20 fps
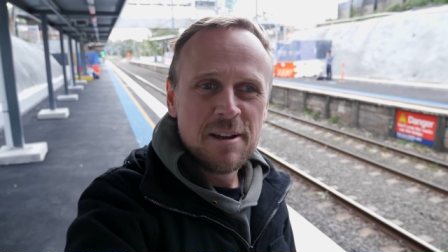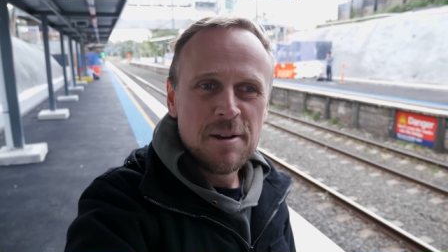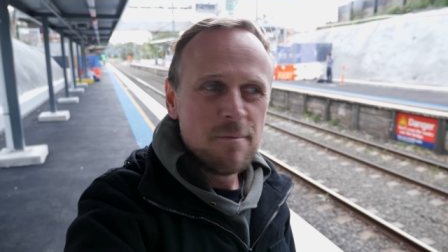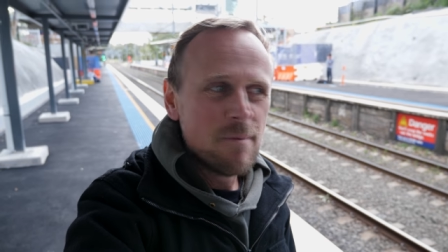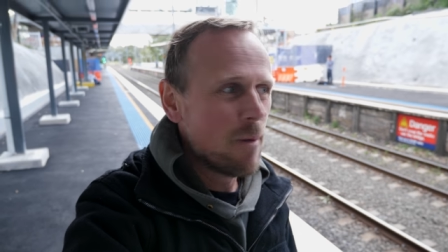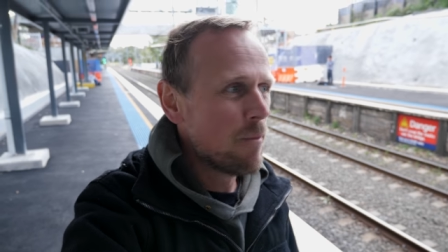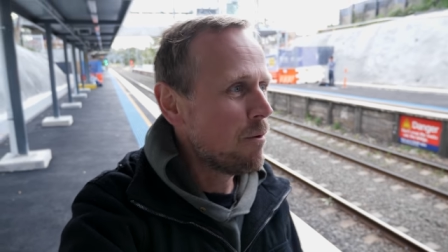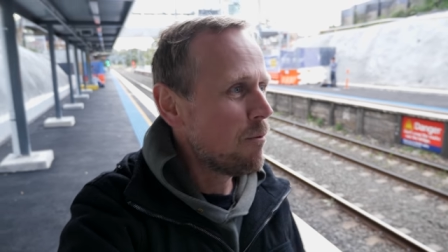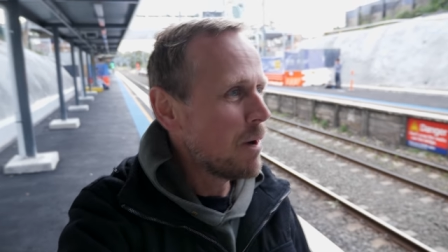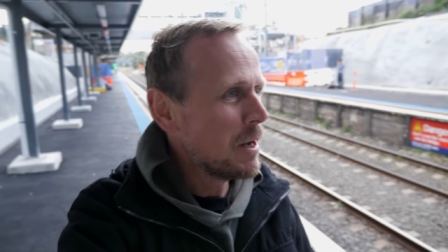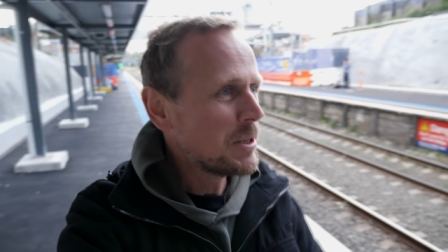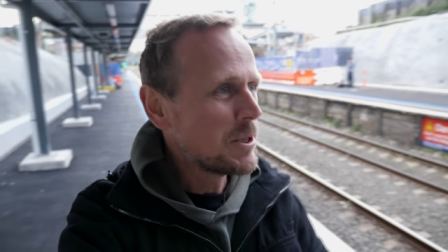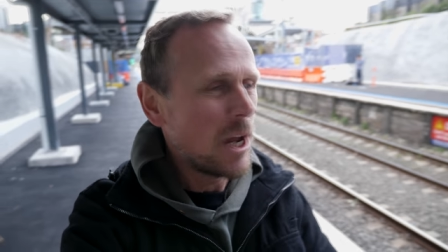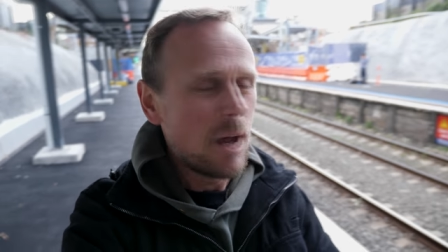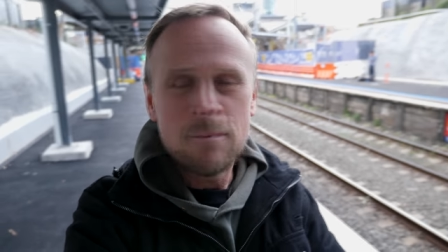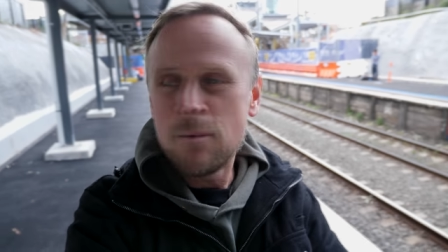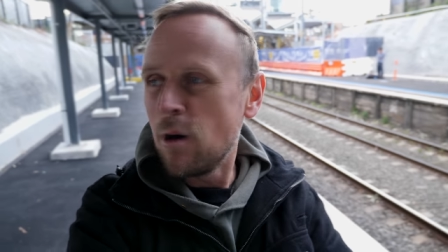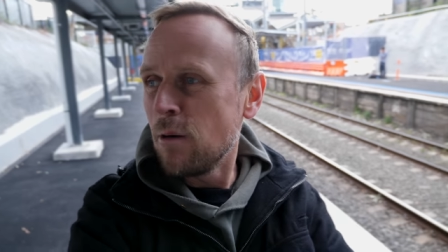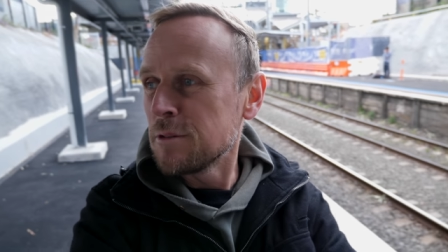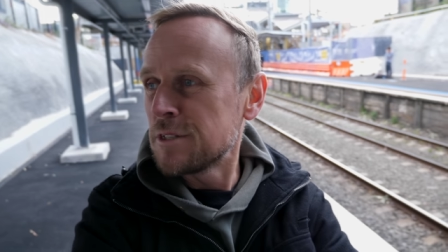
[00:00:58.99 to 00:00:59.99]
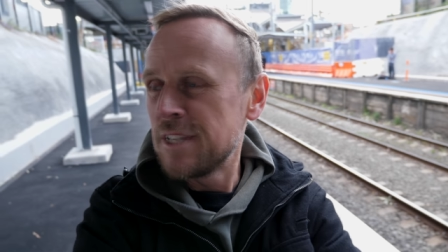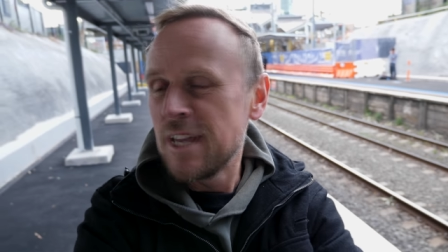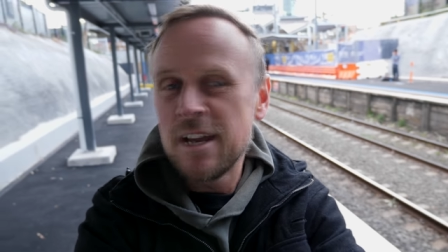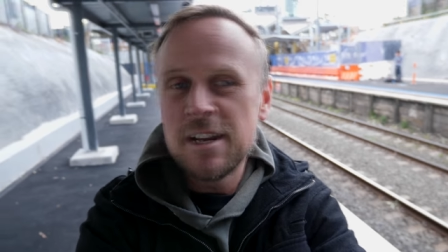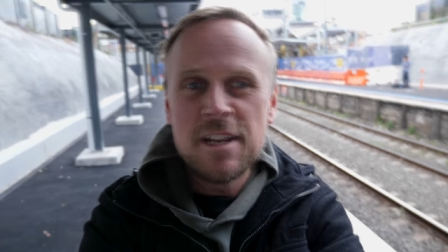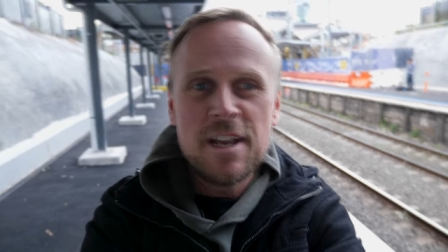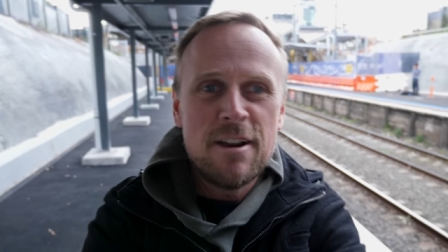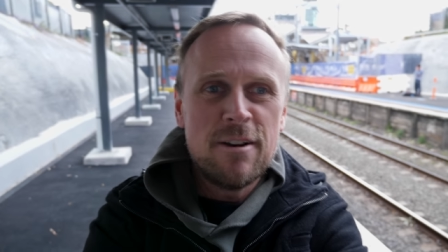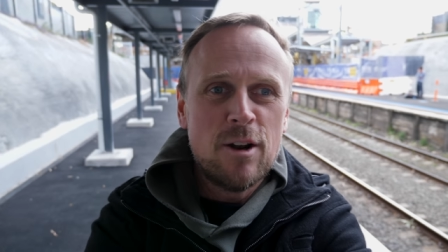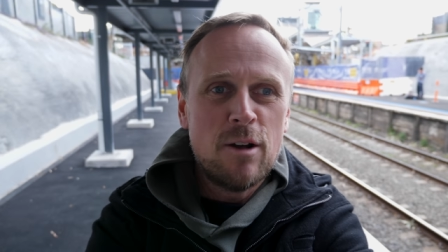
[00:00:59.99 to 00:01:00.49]
Remember one time I was
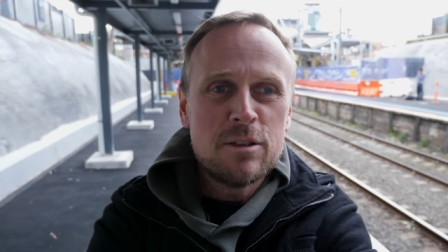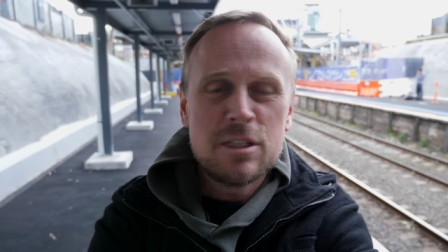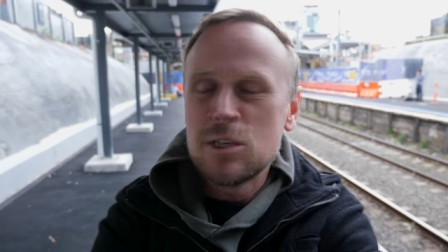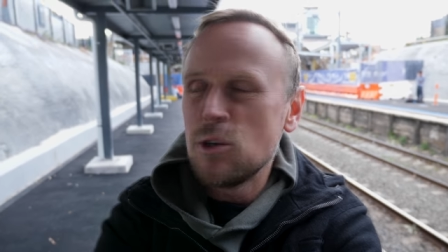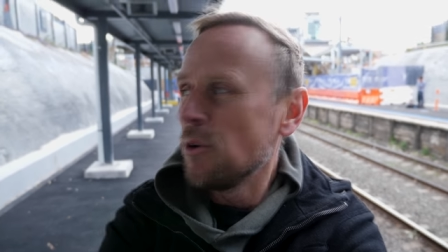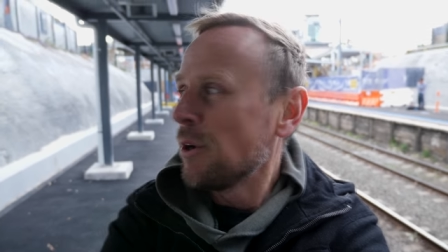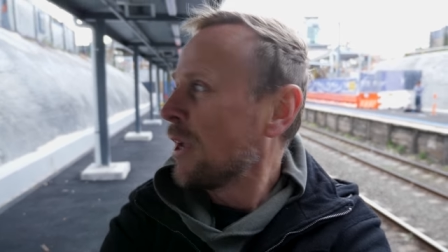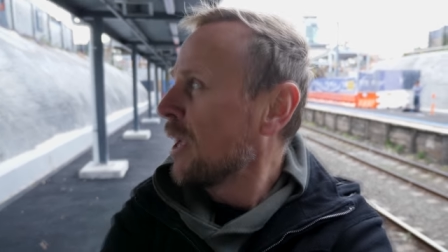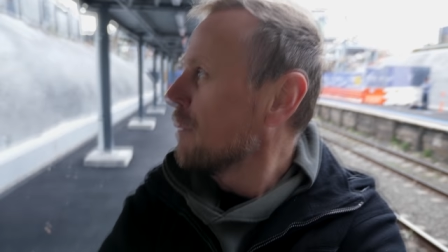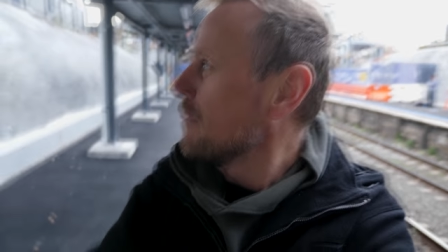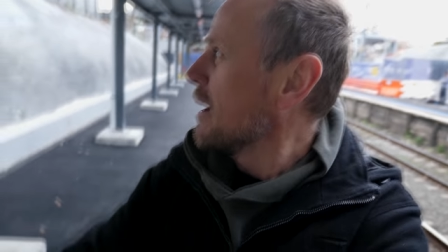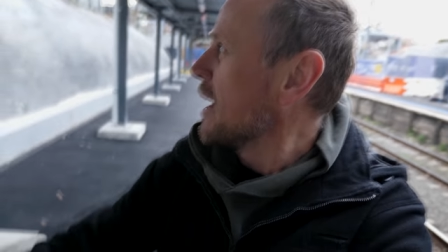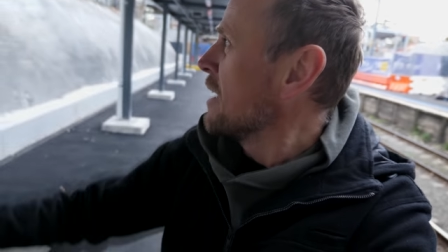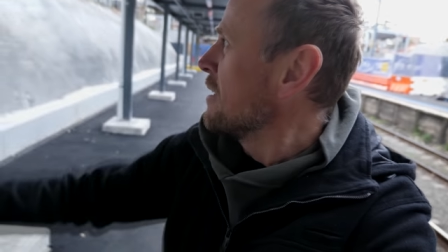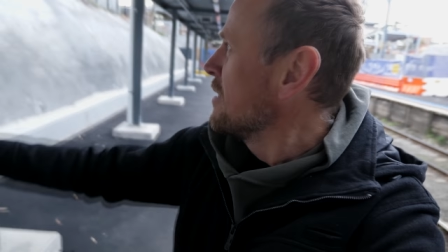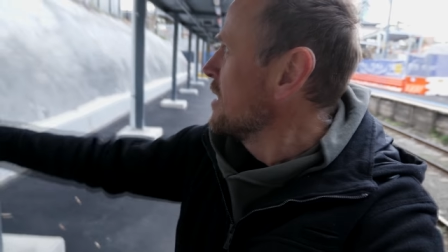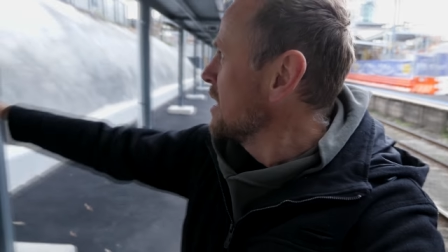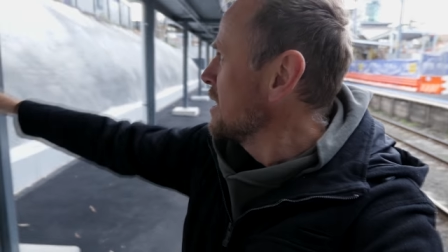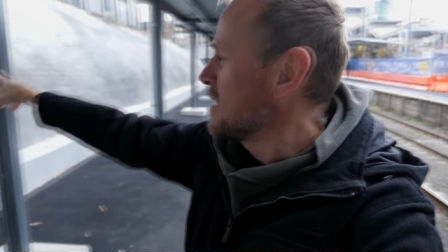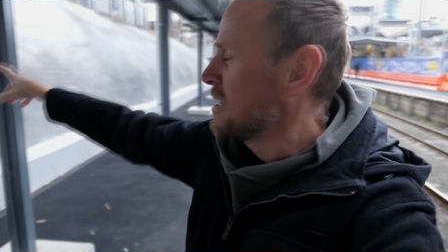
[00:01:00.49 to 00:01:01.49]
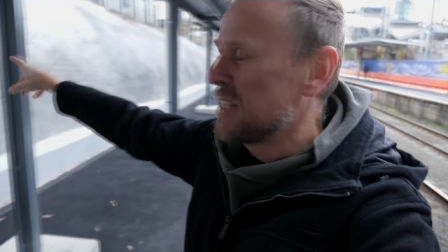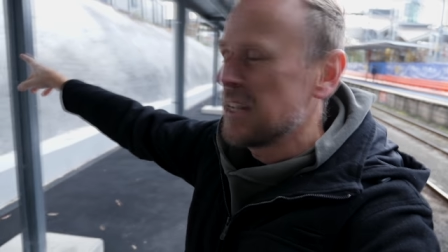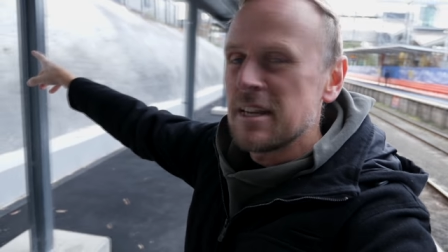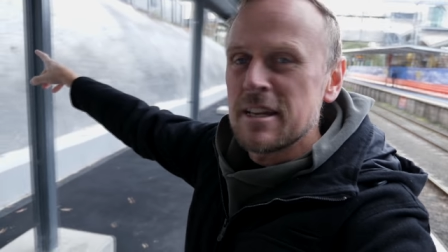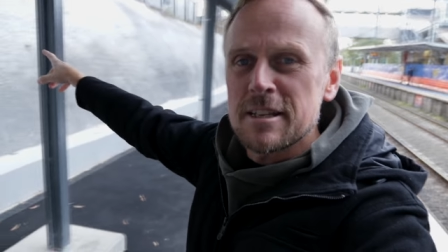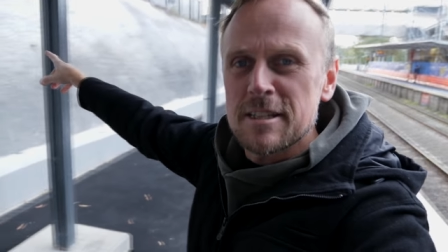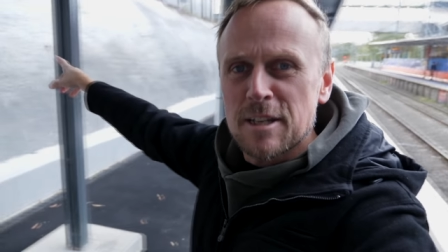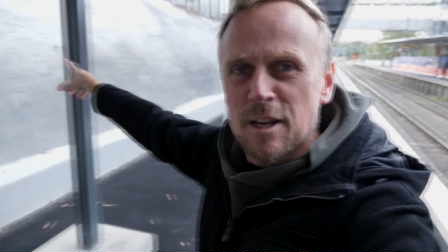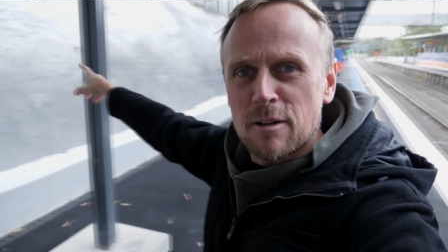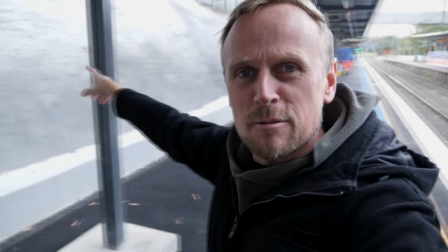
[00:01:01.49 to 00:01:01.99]
down here and I was talking about these
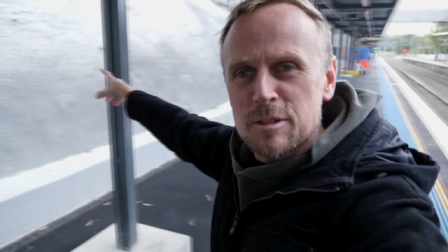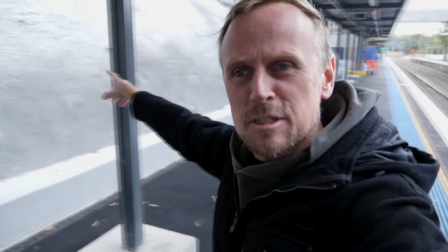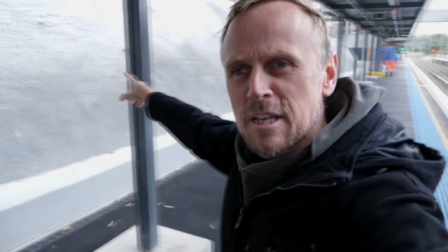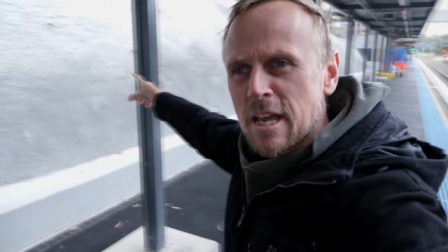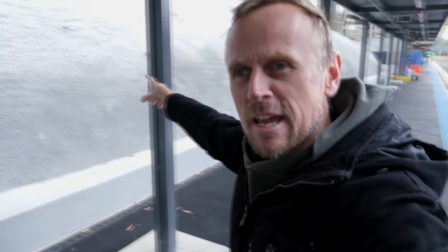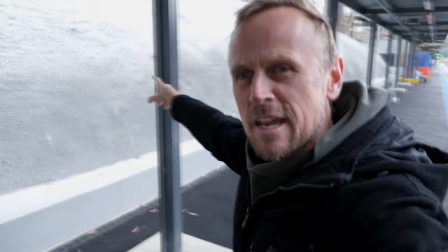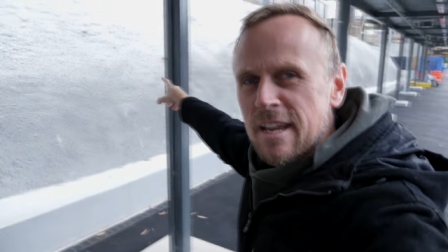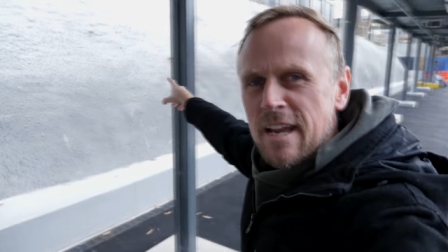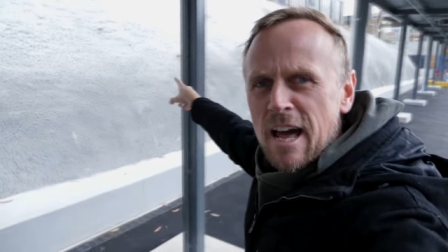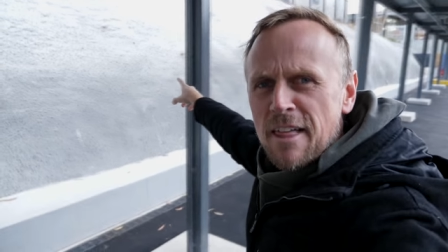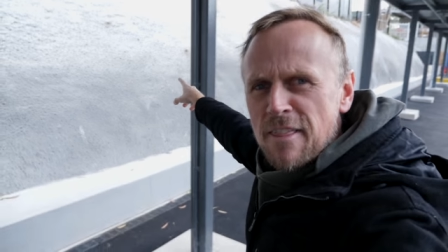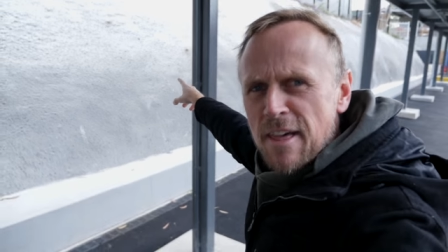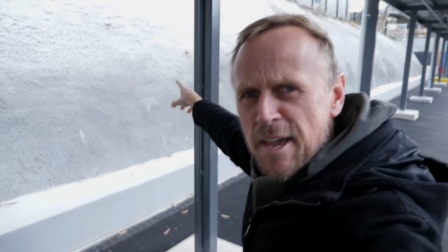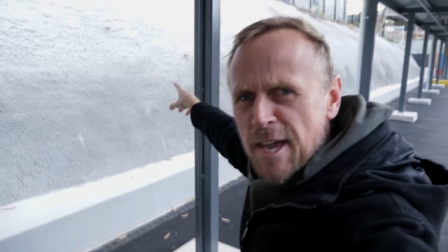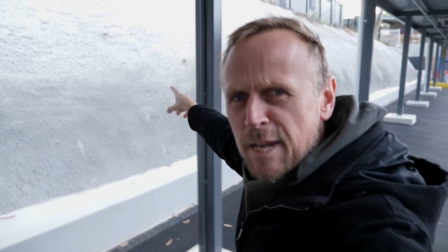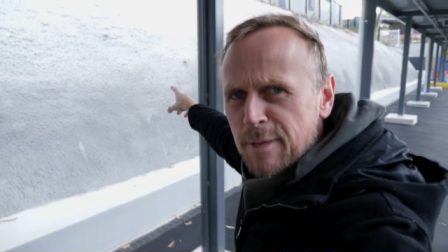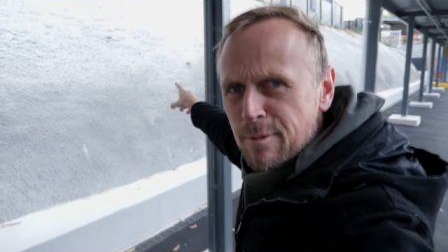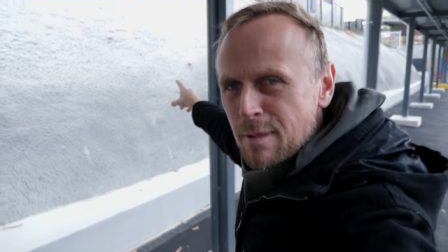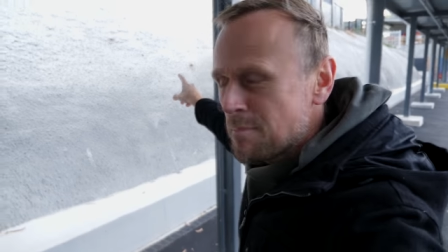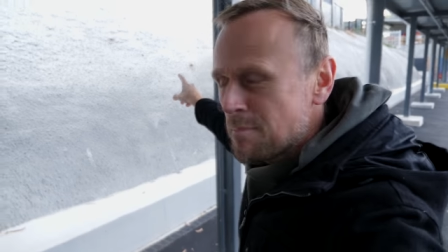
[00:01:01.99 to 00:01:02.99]
things and I was saying, are they going to